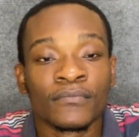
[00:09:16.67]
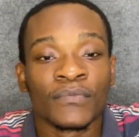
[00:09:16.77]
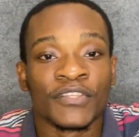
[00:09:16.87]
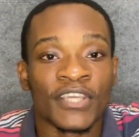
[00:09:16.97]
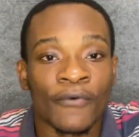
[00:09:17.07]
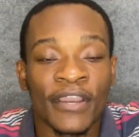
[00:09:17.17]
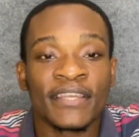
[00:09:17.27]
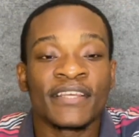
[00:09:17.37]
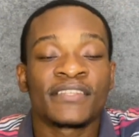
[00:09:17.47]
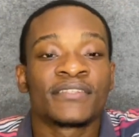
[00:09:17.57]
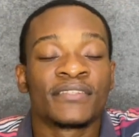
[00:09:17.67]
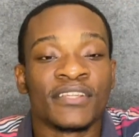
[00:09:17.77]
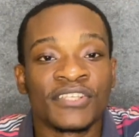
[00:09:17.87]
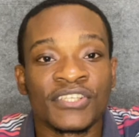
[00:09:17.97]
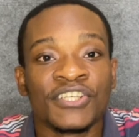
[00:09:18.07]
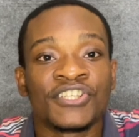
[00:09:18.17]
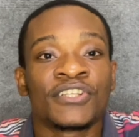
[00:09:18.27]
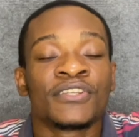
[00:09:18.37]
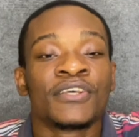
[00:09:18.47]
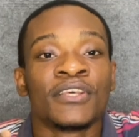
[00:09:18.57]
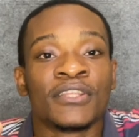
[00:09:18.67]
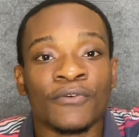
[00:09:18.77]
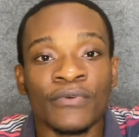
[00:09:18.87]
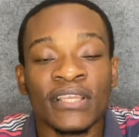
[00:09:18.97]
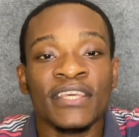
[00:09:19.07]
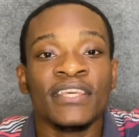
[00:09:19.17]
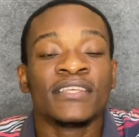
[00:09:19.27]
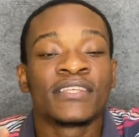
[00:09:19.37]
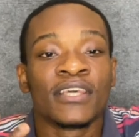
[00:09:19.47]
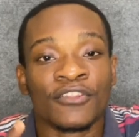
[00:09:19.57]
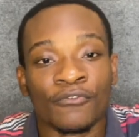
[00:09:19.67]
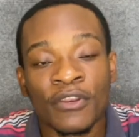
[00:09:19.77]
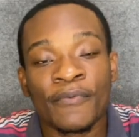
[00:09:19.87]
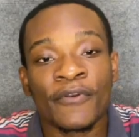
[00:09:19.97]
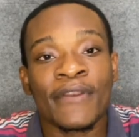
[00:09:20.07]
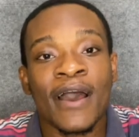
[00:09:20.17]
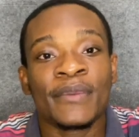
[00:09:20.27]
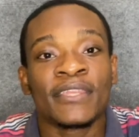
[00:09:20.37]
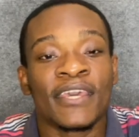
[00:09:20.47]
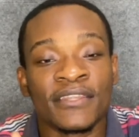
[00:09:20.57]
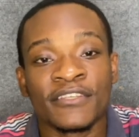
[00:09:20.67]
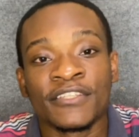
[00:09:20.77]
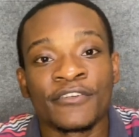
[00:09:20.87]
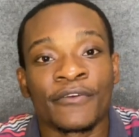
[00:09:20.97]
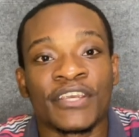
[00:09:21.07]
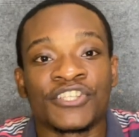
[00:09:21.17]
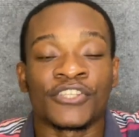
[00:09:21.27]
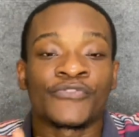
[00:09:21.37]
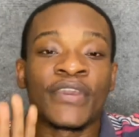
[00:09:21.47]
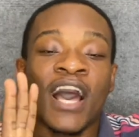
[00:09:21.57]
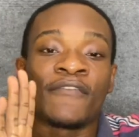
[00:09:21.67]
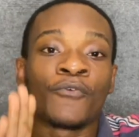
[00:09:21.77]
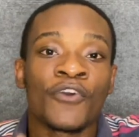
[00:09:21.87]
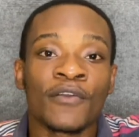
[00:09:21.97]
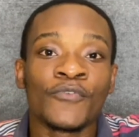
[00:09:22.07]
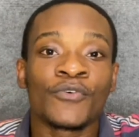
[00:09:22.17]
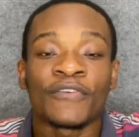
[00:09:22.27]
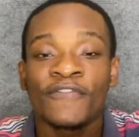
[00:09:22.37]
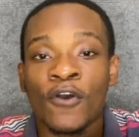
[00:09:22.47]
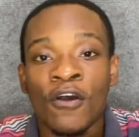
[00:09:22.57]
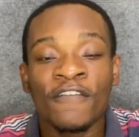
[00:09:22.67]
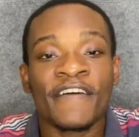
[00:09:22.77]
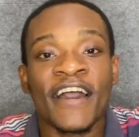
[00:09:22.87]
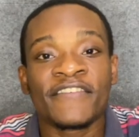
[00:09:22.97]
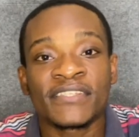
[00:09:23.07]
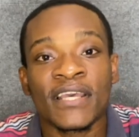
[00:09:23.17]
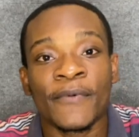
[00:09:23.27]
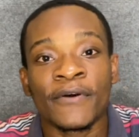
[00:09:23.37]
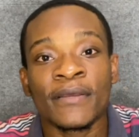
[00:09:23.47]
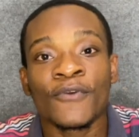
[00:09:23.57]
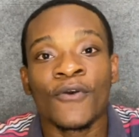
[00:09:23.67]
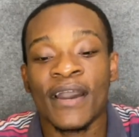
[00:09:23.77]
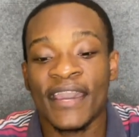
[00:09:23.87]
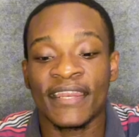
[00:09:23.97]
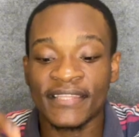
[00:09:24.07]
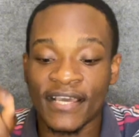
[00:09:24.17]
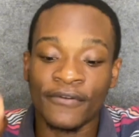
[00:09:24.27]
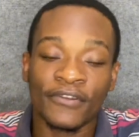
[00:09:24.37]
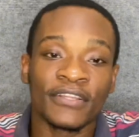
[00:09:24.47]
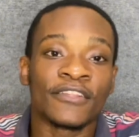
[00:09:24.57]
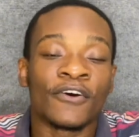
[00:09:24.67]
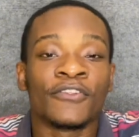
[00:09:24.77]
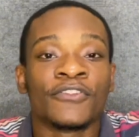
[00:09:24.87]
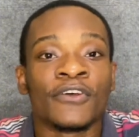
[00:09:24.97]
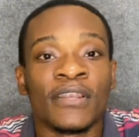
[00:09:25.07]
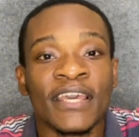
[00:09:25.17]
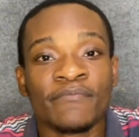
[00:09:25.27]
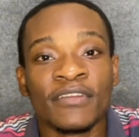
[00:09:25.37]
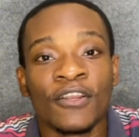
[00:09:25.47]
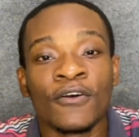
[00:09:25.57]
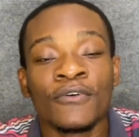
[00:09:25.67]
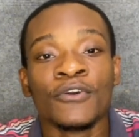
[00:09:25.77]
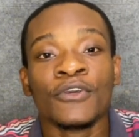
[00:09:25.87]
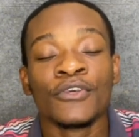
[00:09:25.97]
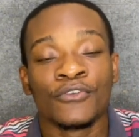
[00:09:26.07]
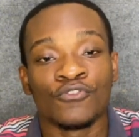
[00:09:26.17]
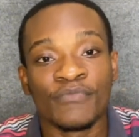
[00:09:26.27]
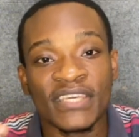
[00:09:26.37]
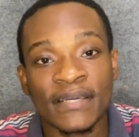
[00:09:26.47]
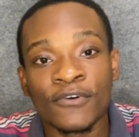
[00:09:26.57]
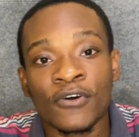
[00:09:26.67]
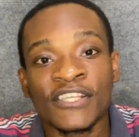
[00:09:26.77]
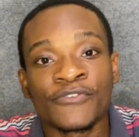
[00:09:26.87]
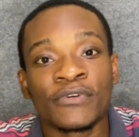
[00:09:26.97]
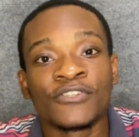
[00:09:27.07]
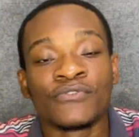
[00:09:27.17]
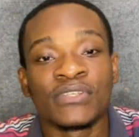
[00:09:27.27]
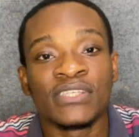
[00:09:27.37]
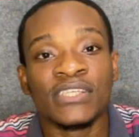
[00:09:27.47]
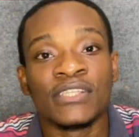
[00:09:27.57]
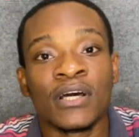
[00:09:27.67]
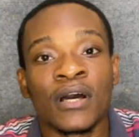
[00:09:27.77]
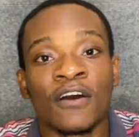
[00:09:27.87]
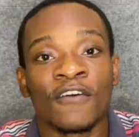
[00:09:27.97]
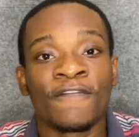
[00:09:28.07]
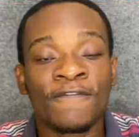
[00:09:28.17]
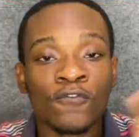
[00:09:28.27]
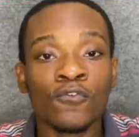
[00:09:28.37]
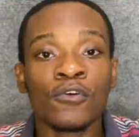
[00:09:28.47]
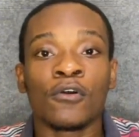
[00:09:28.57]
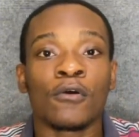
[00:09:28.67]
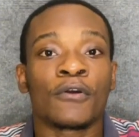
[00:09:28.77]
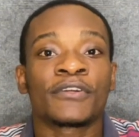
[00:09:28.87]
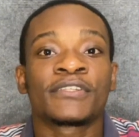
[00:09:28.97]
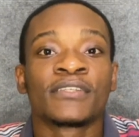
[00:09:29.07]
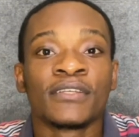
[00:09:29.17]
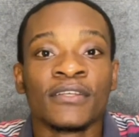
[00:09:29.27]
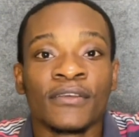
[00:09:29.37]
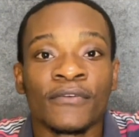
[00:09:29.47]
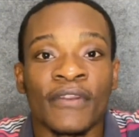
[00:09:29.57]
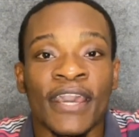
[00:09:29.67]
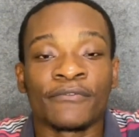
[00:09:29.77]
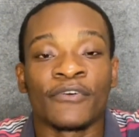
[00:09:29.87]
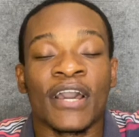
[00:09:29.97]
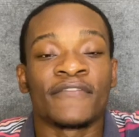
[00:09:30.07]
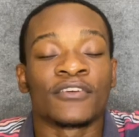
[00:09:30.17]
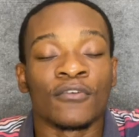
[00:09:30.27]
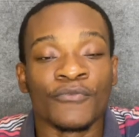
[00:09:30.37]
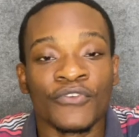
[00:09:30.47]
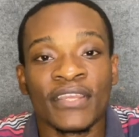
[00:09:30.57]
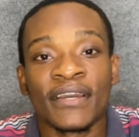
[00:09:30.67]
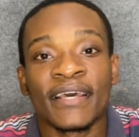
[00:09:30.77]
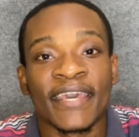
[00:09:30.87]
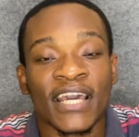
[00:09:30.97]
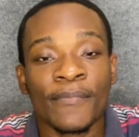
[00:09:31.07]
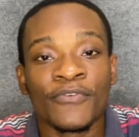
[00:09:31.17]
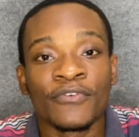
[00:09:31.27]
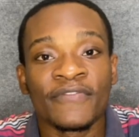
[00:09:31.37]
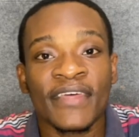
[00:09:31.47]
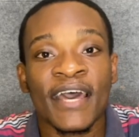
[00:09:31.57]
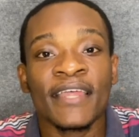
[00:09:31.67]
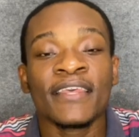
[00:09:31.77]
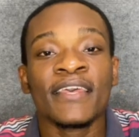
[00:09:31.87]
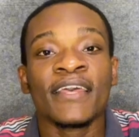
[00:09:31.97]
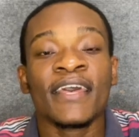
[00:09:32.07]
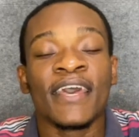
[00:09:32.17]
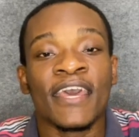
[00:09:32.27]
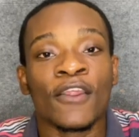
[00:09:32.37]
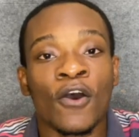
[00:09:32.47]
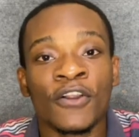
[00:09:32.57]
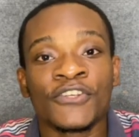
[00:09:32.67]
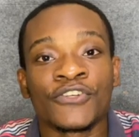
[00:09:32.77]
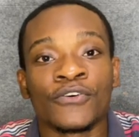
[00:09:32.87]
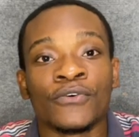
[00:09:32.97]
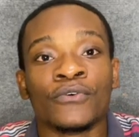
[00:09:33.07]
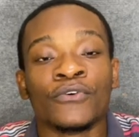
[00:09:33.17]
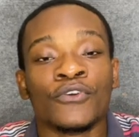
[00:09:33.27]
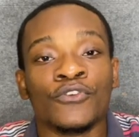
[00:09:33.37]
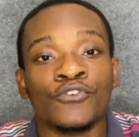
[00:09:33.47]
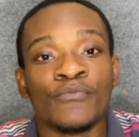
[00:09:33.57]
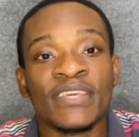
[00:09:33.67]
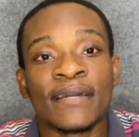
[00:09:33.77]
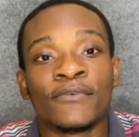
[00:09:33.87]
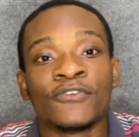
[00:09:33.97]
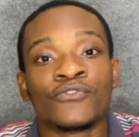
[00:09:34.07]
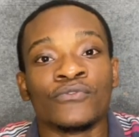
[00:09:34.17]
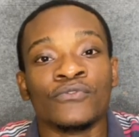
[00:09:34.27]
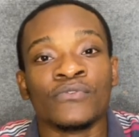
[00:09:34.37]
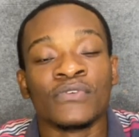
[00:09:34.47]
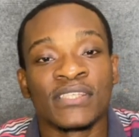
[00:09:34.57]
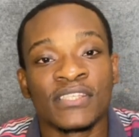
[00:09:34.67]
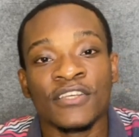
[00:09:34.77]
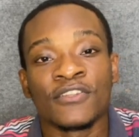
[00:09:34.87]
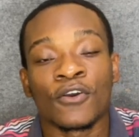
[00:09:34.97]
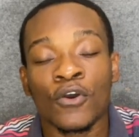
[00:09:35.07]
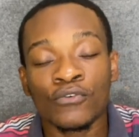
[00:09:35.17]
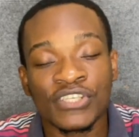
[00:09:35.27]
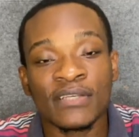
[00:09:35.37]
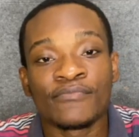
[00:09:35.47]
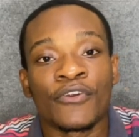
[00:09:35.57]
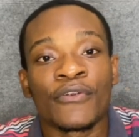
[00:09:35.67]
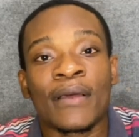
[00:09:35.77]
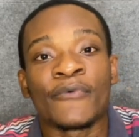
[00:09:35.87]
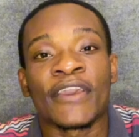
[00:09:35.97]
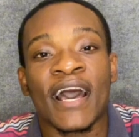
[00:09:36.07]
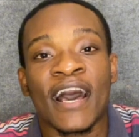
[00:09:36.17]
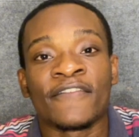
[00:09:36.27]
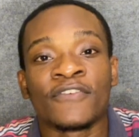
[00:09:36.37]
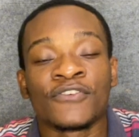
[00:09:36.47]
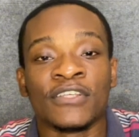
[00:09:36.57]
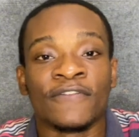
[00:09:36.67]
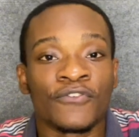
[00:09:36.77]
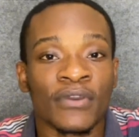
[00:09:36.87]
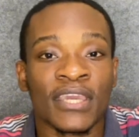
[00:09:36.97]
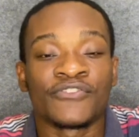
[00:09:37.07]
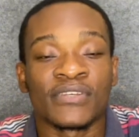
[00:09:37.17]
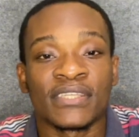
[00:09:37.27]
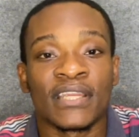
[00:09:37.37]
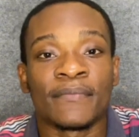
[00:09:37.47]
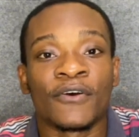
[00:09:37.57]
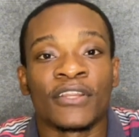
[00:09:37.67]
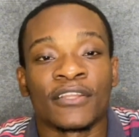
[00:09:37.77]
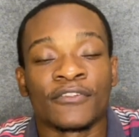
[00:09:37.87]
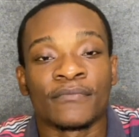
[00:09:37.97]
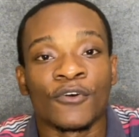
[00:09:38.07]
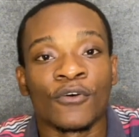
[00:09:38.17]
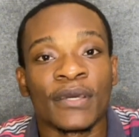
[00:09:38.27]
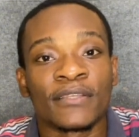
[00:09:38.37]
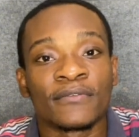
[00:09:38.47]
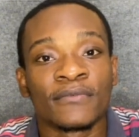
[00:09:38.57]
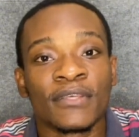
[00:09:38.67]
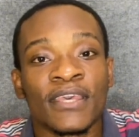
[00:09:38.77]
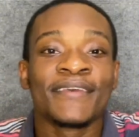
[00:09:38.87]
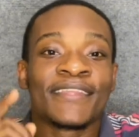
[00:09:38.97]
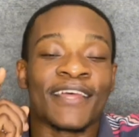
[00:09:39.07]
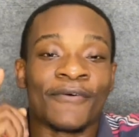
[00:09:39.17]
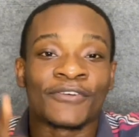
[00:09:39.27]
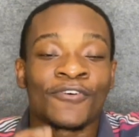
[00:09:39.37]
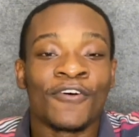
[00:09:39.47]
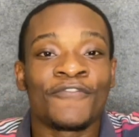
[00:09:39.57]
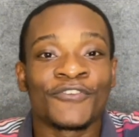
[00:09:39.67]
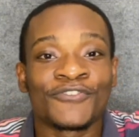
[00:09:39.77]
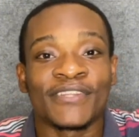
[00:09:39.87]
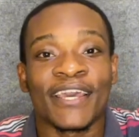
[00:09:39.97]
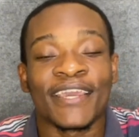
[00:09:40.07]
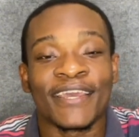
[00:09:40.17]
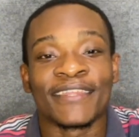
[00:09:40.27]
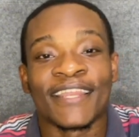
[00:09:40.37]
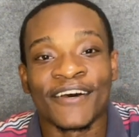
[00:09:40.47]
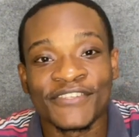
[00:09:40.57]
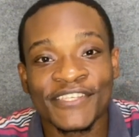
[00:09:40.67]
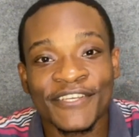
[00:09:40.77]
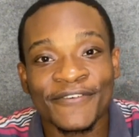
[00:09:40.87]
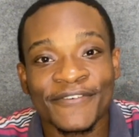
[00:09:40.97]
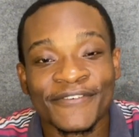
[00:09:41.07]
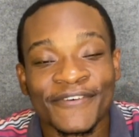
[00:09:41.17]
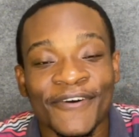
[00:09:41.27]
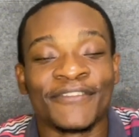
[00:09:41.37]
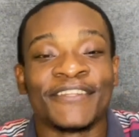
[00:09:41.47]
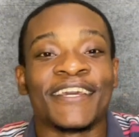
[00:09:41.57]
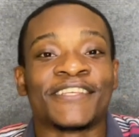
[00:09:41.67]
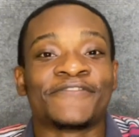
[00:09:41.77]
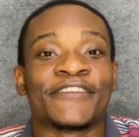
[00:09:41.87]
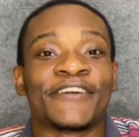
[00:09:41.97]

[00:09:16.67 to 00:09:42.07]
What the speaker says: The awareness, the decision, the release, the reprogramming, and the integration. So we have a workbook with all 5 steps on them. Go ahead and download it on the link below. You'll be able as well to see the full course, right? We have the community gonna help you with that. And also, you'll be able to see the coaching program we have if you're interested about it at the moment. That was all for today. Then I'll see you on the next.